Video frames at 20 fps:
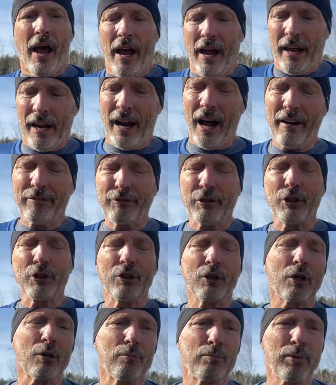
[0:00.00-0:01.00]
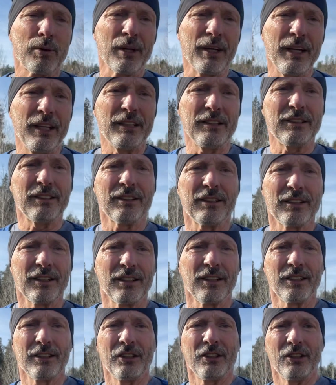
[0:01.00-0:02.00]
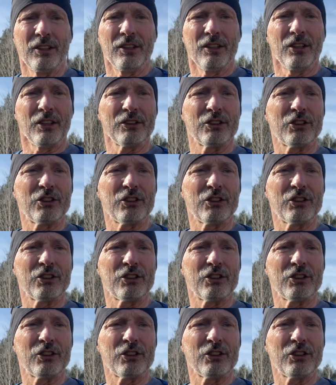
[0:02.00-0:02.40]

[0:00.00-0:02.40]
And after you complete your